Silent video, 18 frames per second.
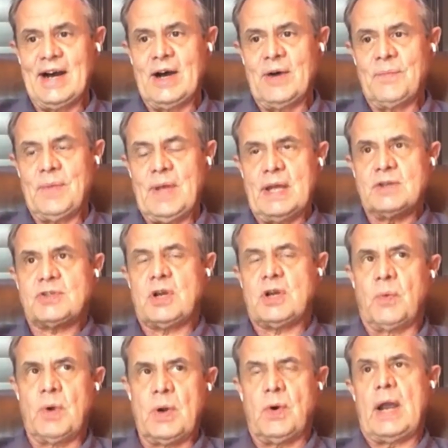
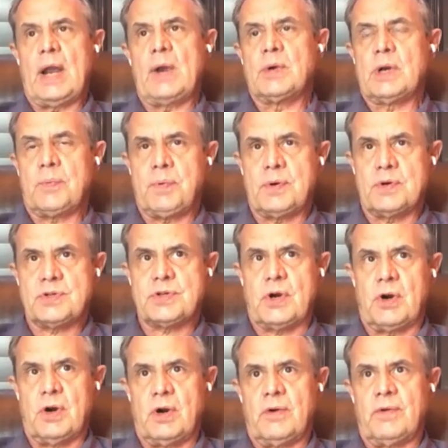And so we were able to
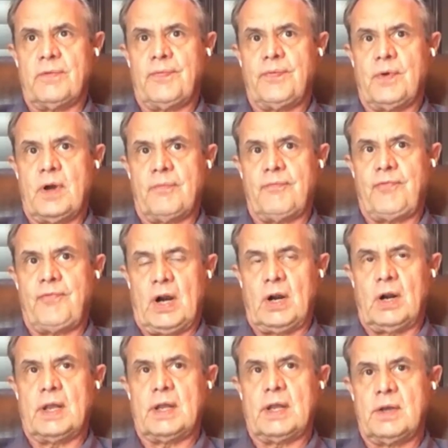preserve a
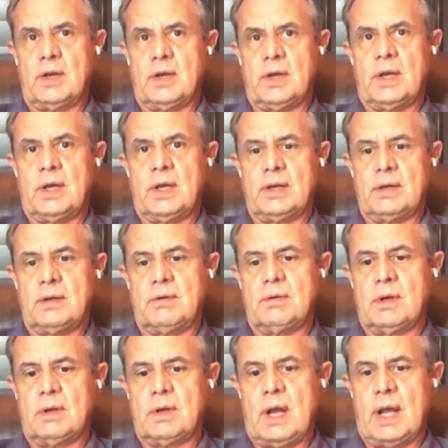fairly good,
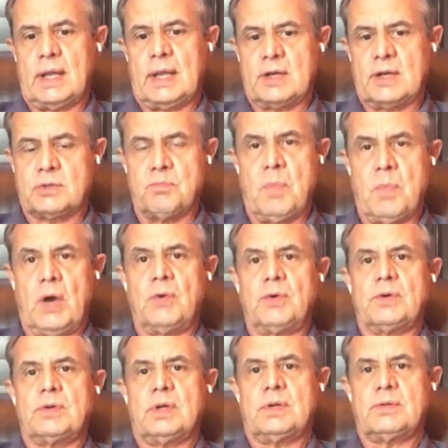I guess,
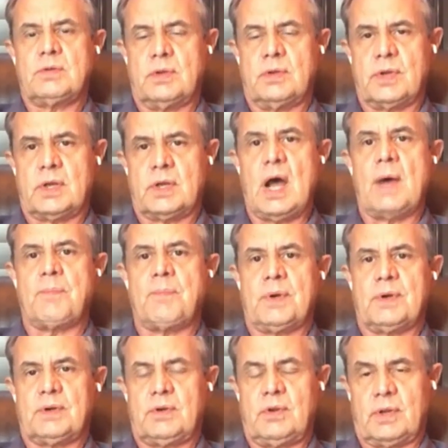moat to the
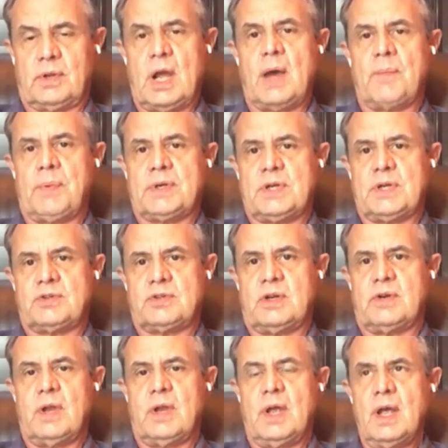
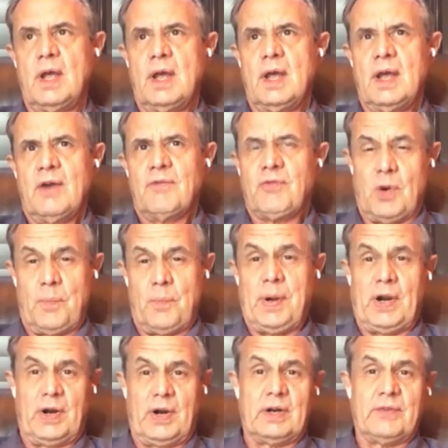competition
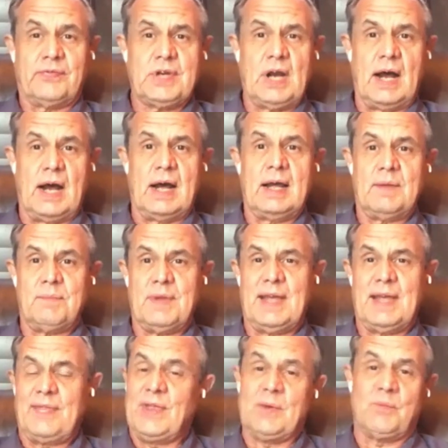for a period of
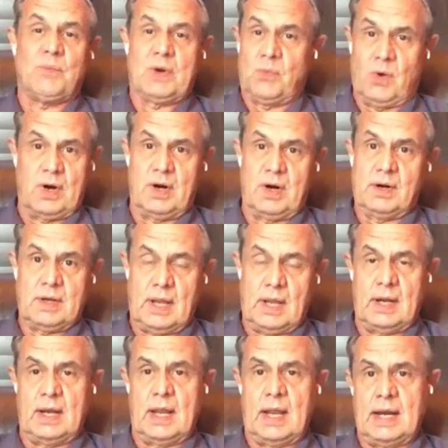time, and then we weren't.
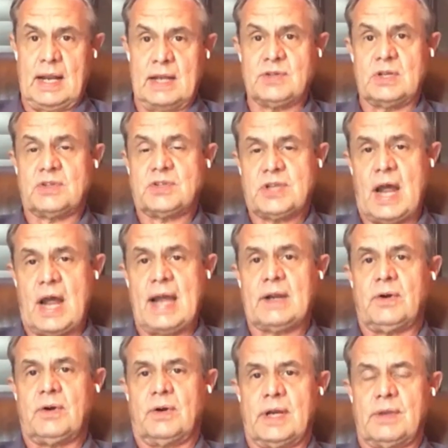And as it
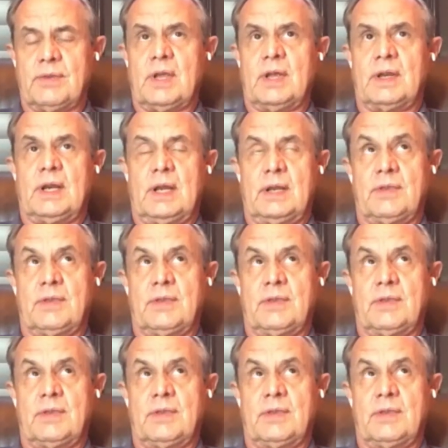cycled,